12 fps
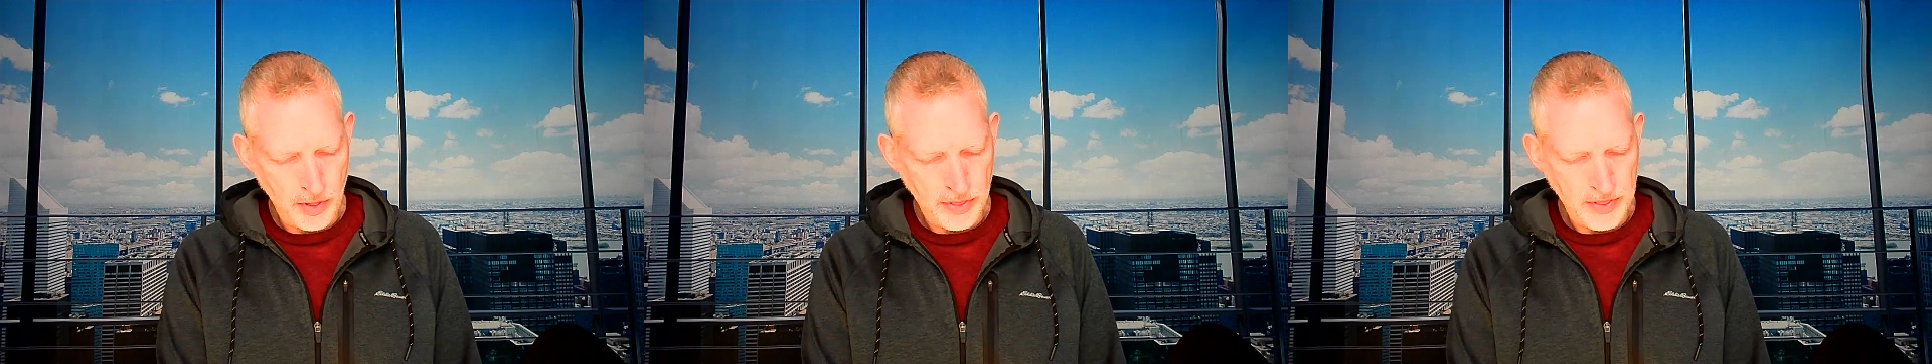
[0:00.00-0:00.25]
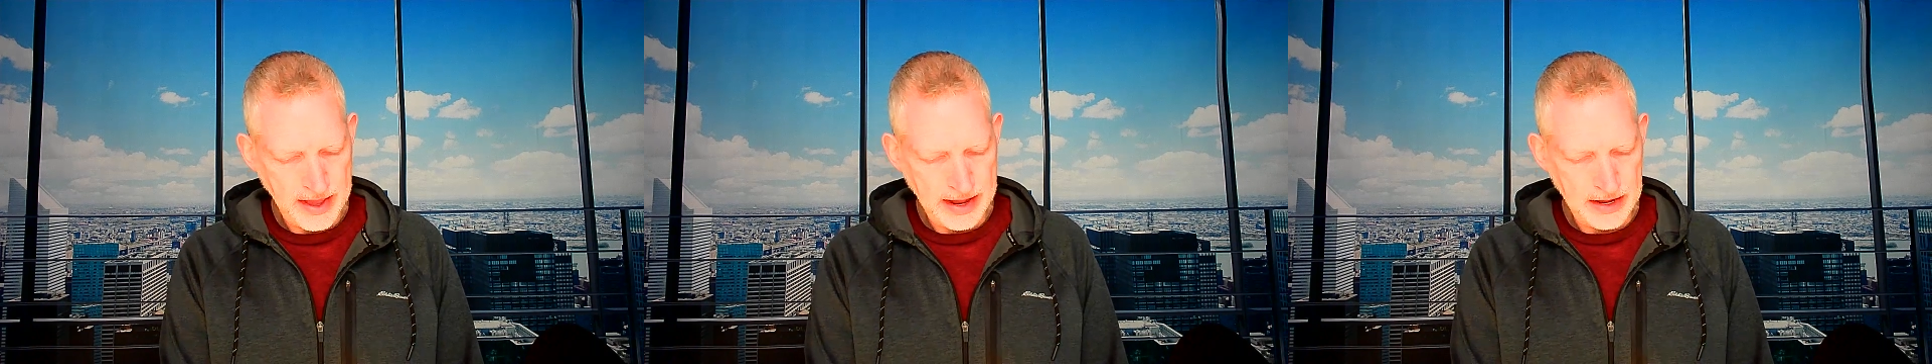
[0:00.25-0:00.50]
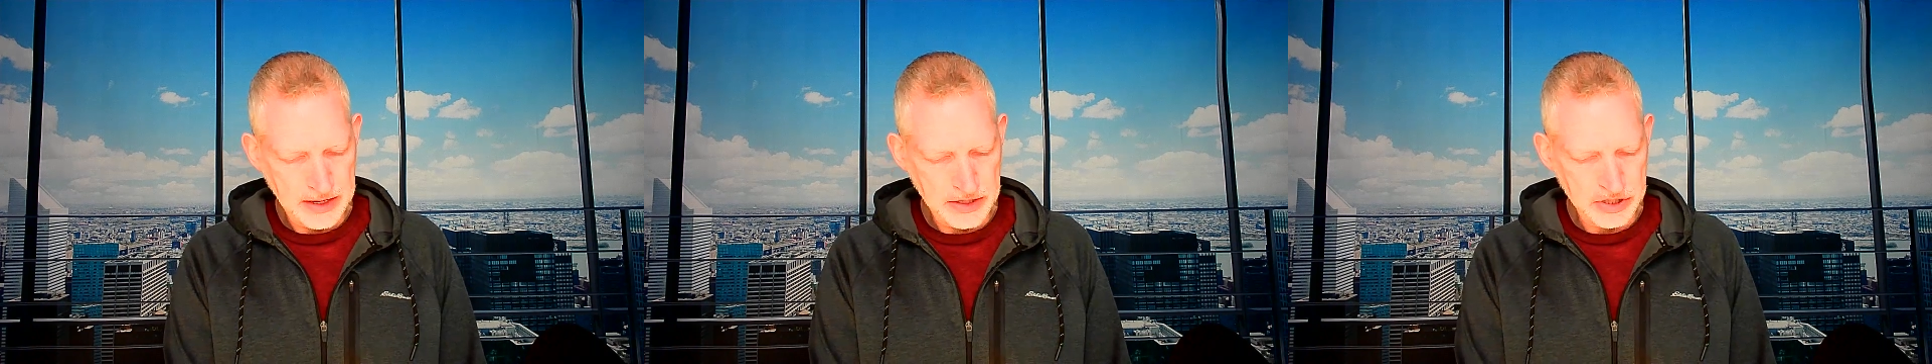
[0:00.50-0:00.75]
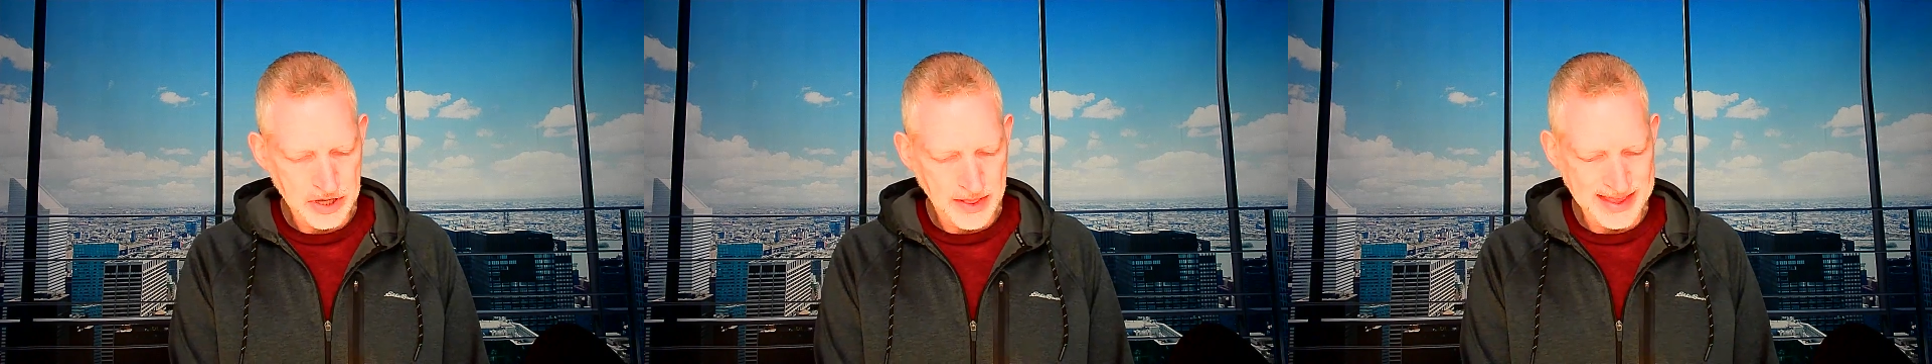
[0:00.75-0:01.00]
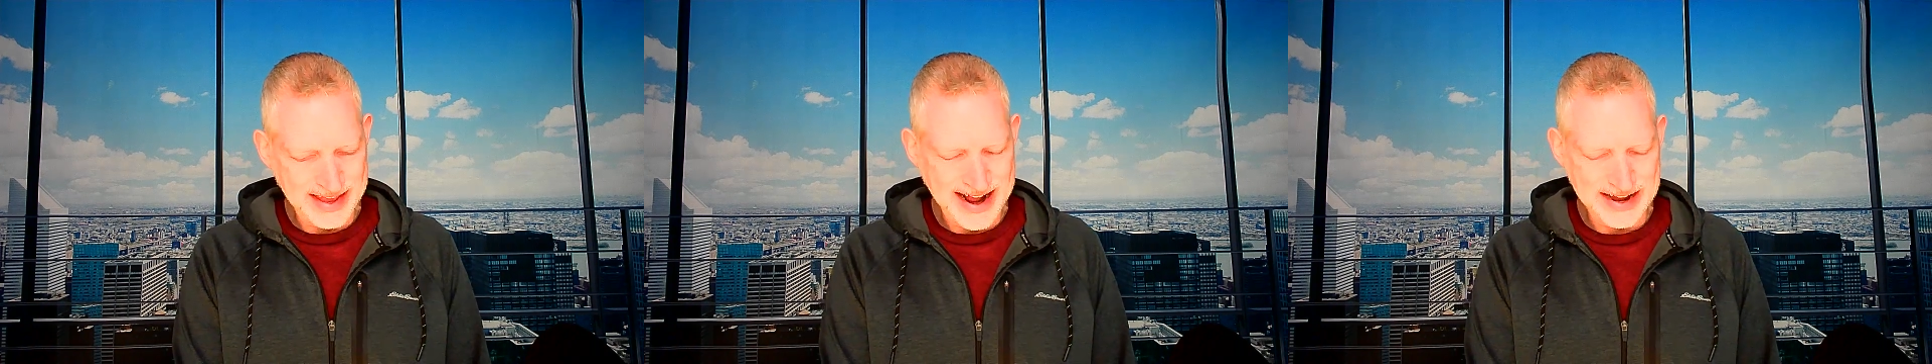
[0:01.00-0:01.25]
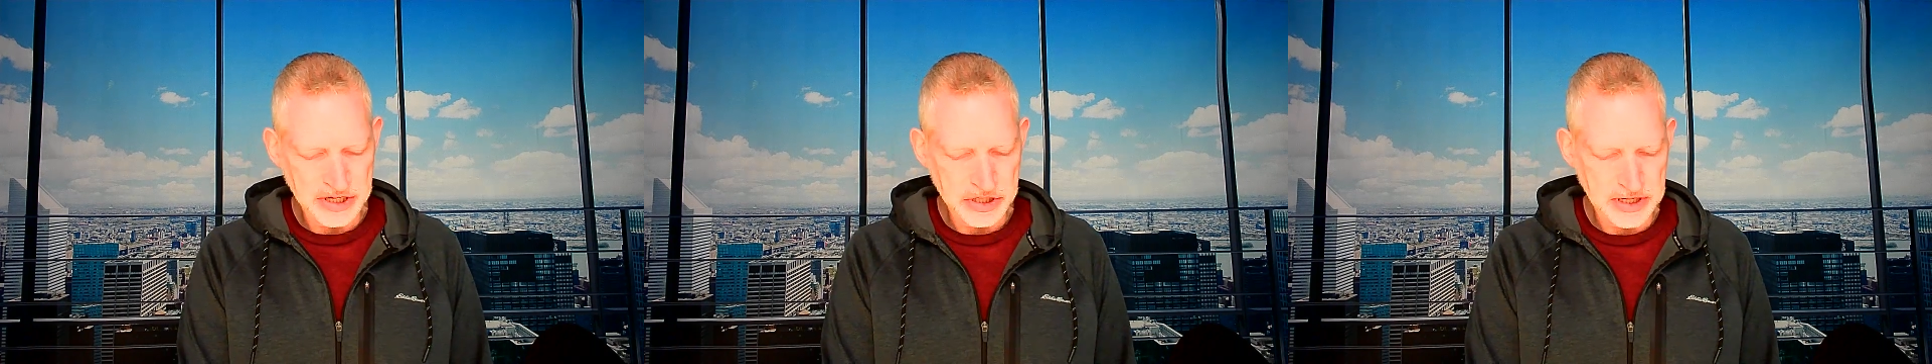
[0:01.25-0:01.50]
things that
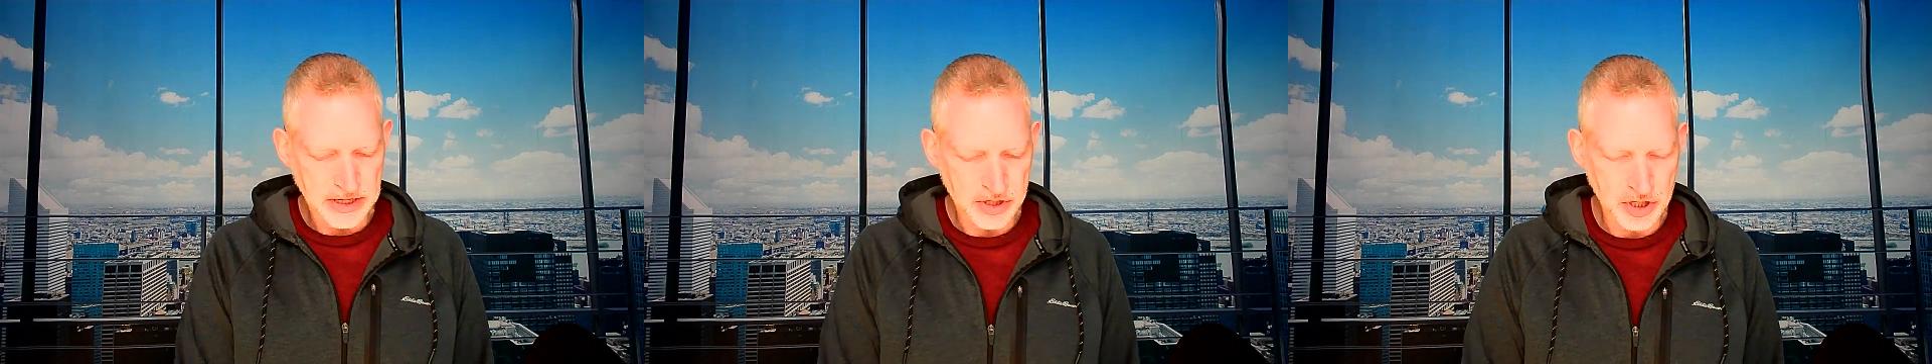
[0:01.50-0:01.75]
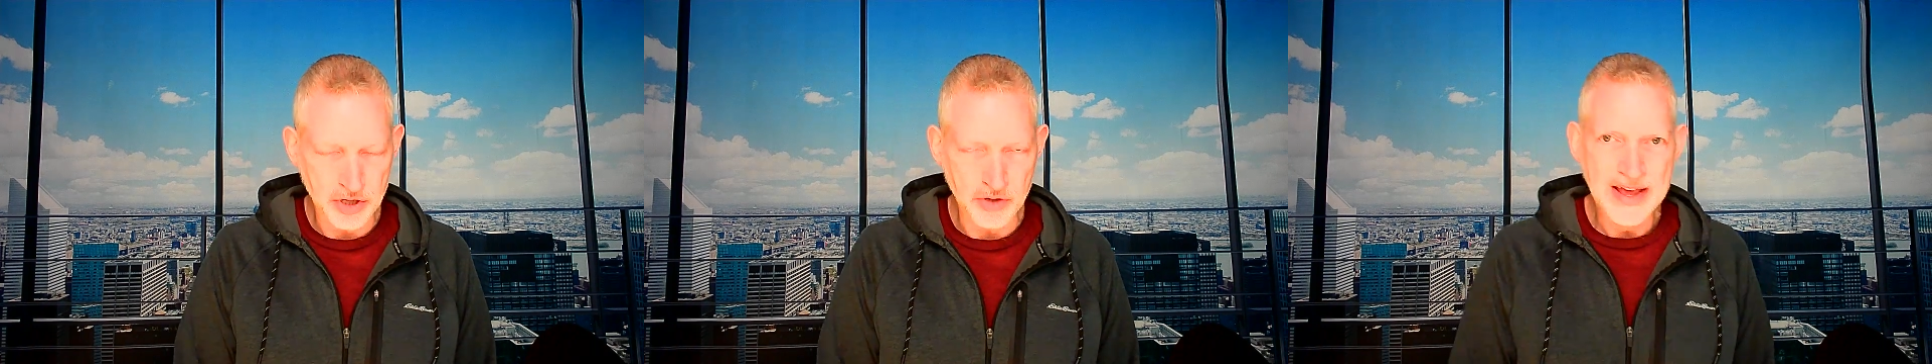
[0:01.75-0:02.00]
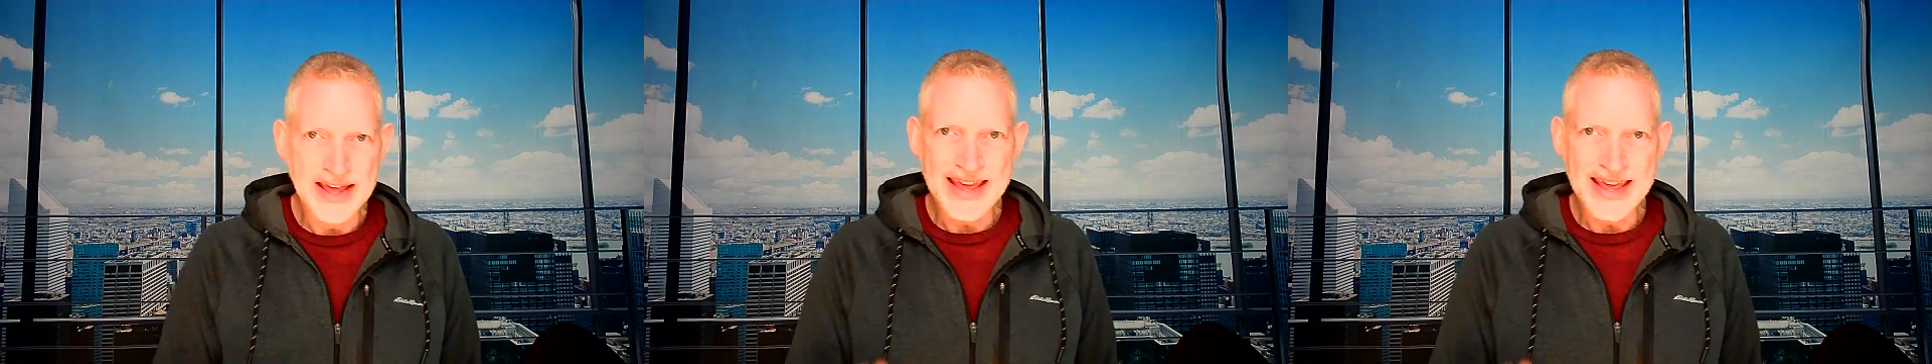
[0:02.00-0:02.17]
I said to you.